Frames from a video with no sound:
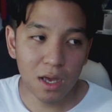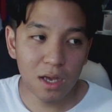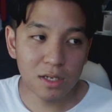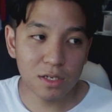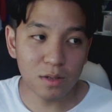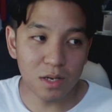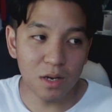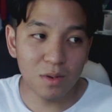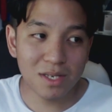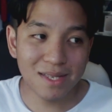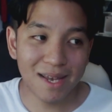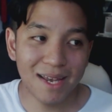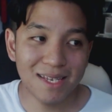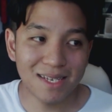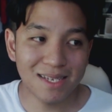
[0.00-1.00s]
So it was
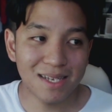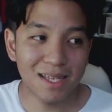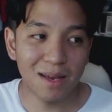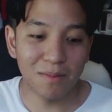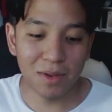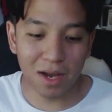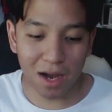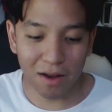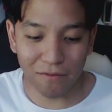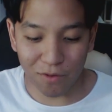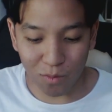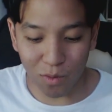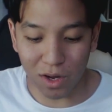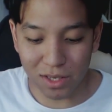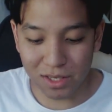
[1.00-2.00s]
nice to see them not
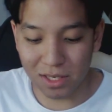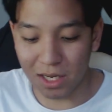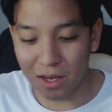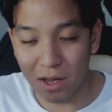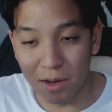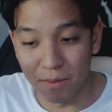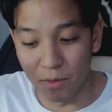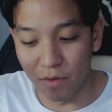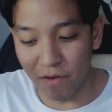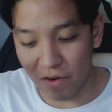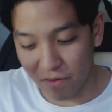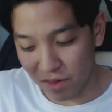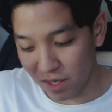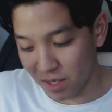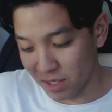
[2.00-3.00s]
for once like move
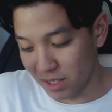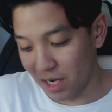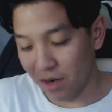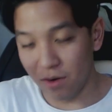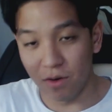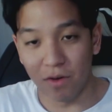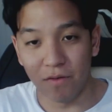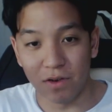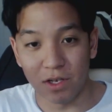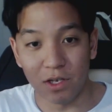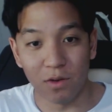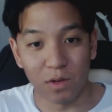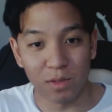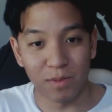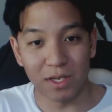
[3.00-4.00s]
everything standard over to
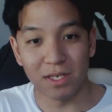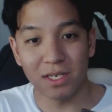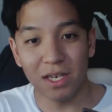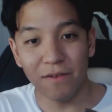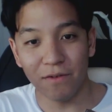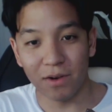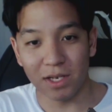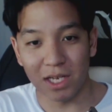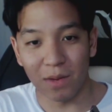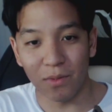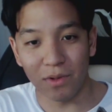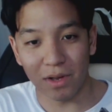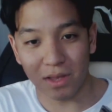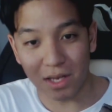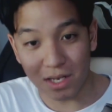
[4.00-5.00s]
USB-C, for
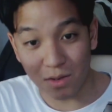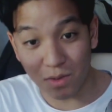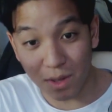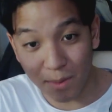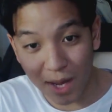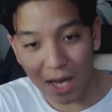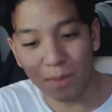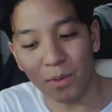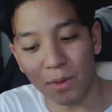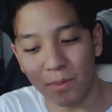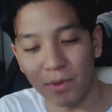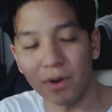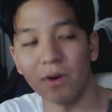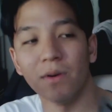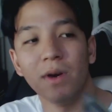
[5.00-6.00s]
example, like they did with the MacBook
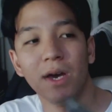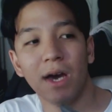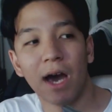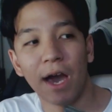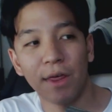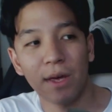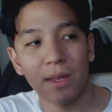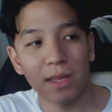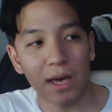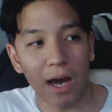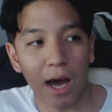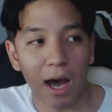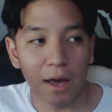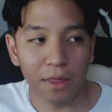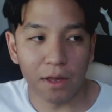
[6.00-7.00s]
Pro. I think
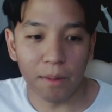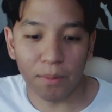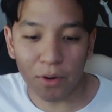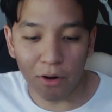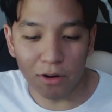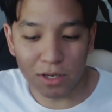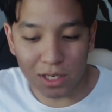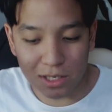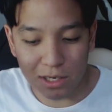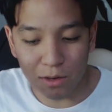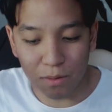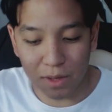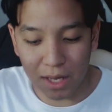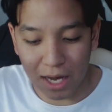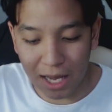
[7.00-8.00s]
the approach they
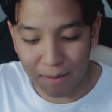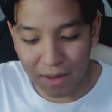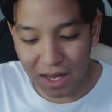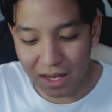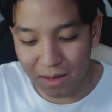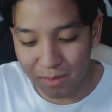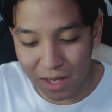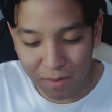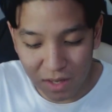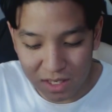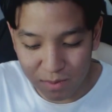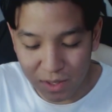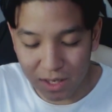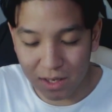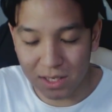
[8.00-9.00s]
took with the iMac, and maybe
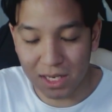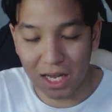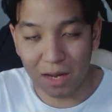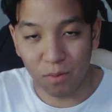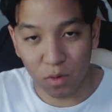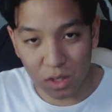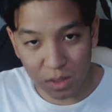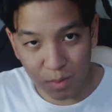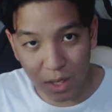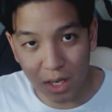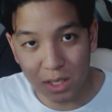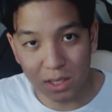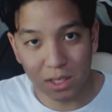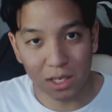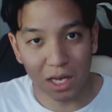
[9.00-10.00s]
it's because they had more
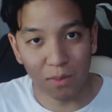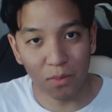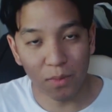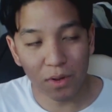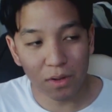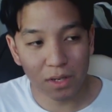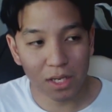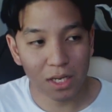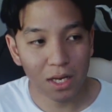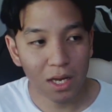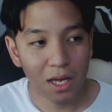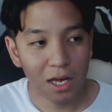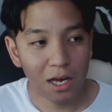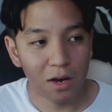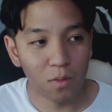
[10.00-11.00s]
space and capability,
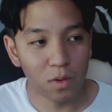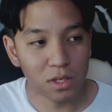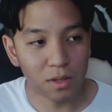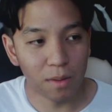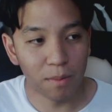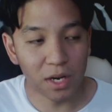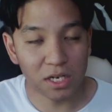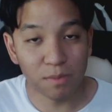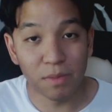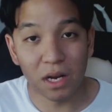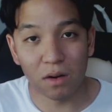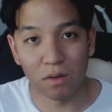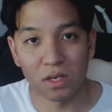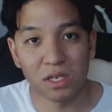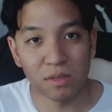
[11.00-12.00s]
was a much
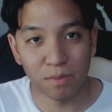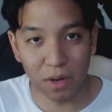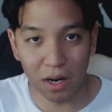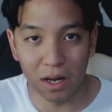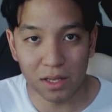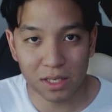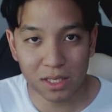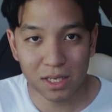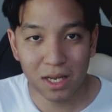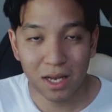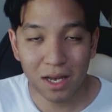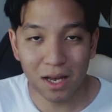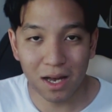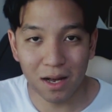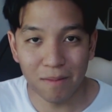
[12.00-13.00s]
better response.
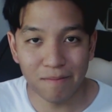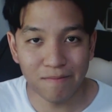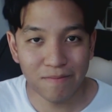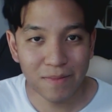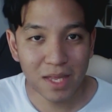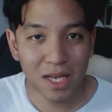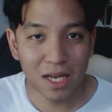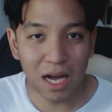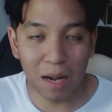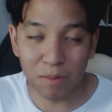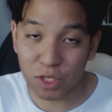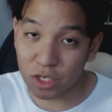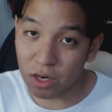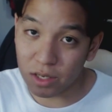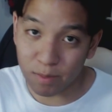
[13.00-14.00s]
I'm
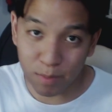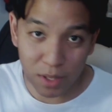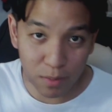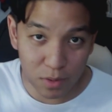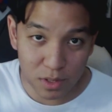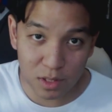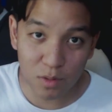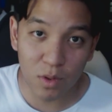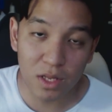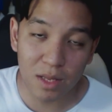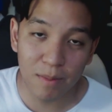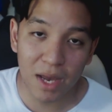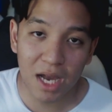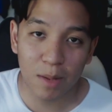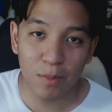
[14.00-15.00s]
sure people still want
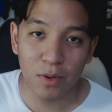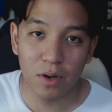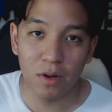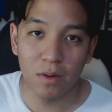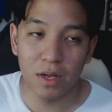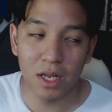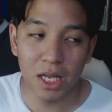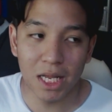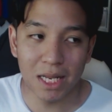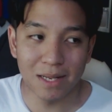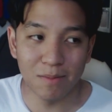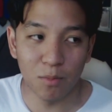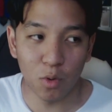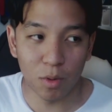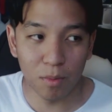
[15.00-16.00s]
the Mac Pro
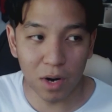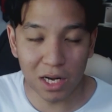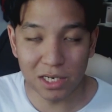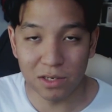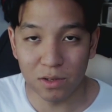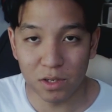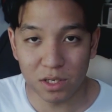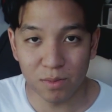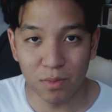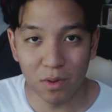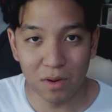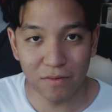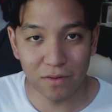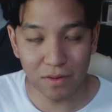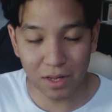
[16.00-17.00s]
and more modular
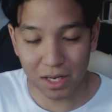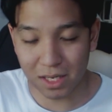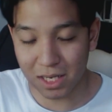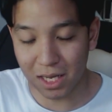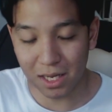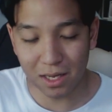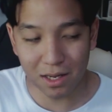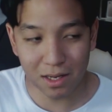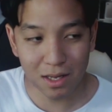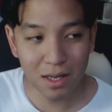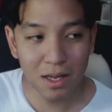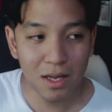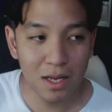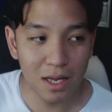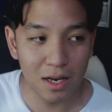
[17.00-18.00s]
support for like taking
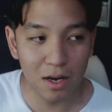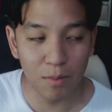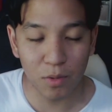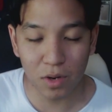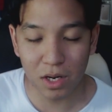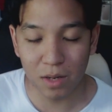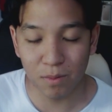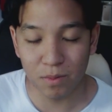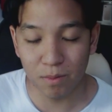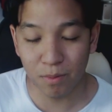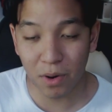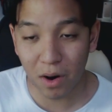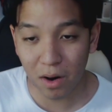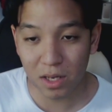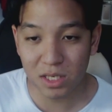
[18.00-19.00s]
and upgrading
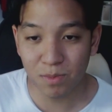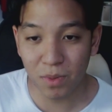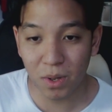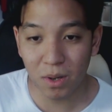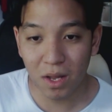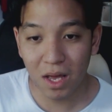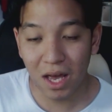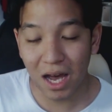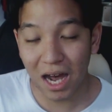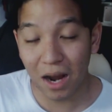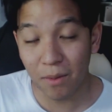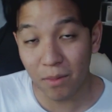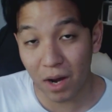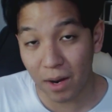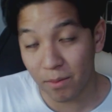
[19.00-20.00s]
parts, but
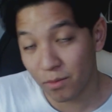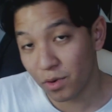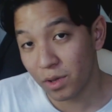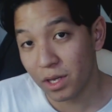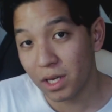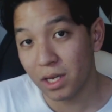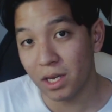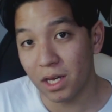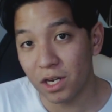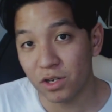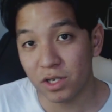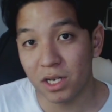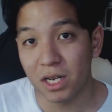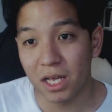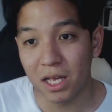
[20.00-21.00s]
I'm really
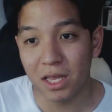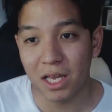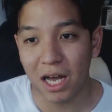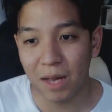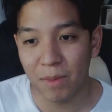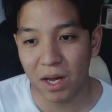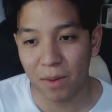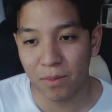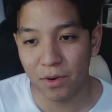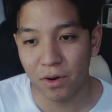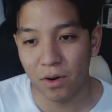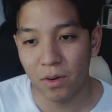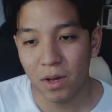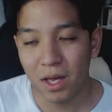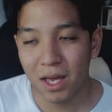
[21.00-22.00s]
interested in the iMac
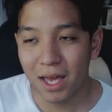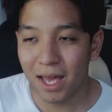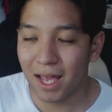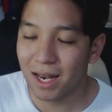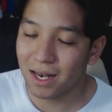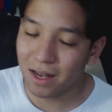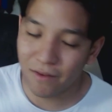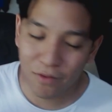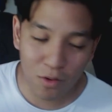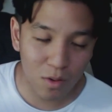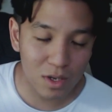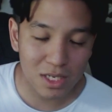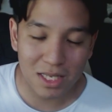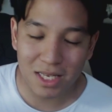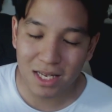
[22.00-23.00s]
Pro. And of
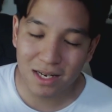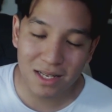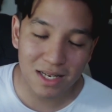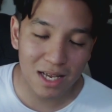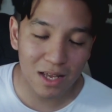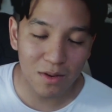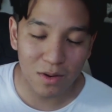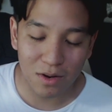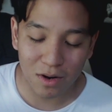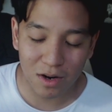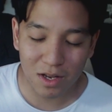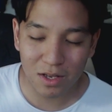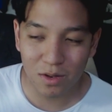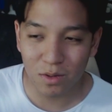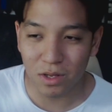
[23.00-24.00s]
course, at the end of the day, you can
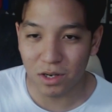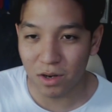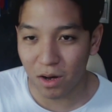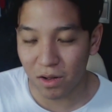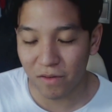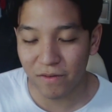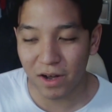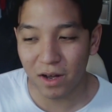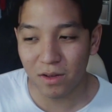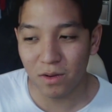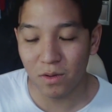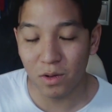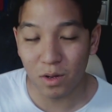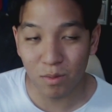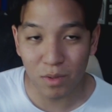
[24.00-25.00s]
argue the dollar
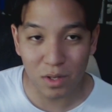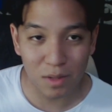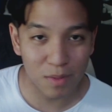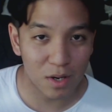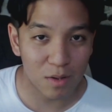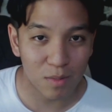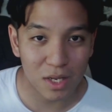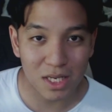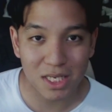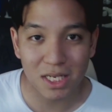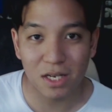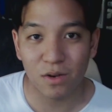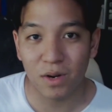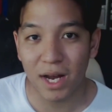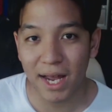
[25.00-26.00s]
value. You can build a better
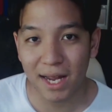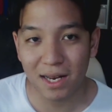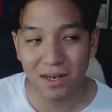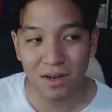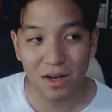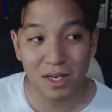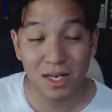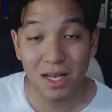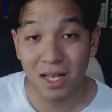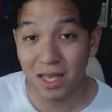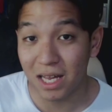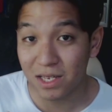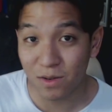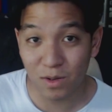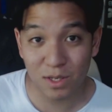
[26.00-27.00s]
PC or Hackintosh.
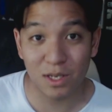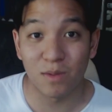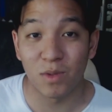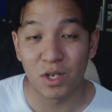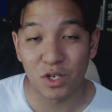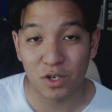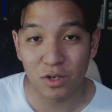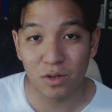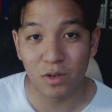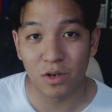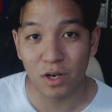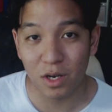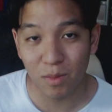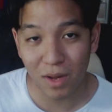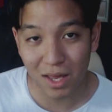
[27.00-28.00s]
That's always going to be true.
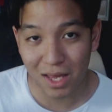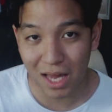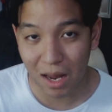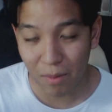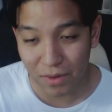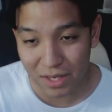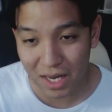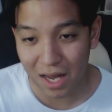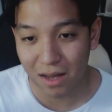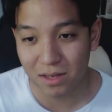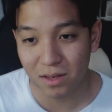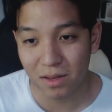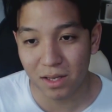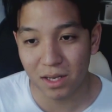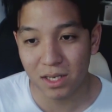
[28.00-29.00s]
You're going to pay the Apple
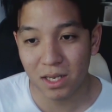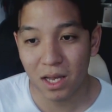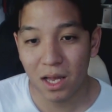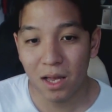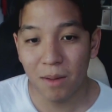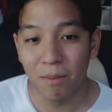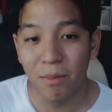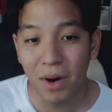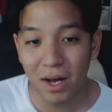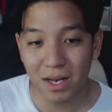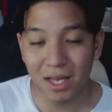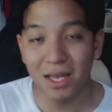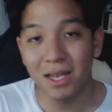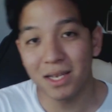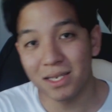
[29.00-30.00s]
tax on this,
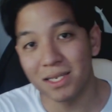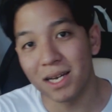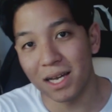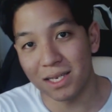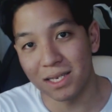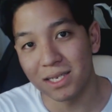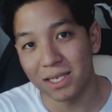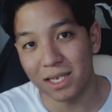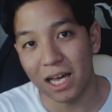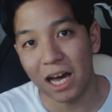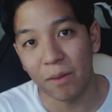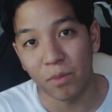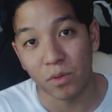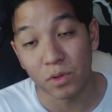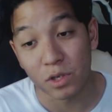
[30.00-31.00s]
but it is nice to see
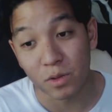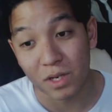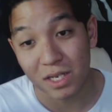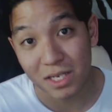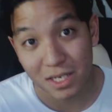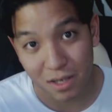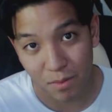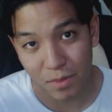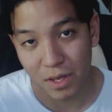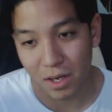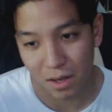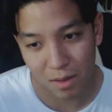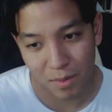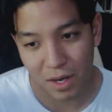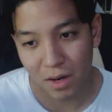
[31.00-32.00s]
Apple doing
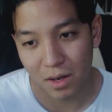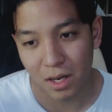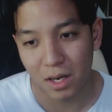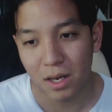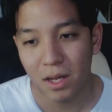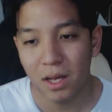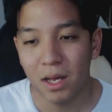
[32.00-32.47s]
something about it.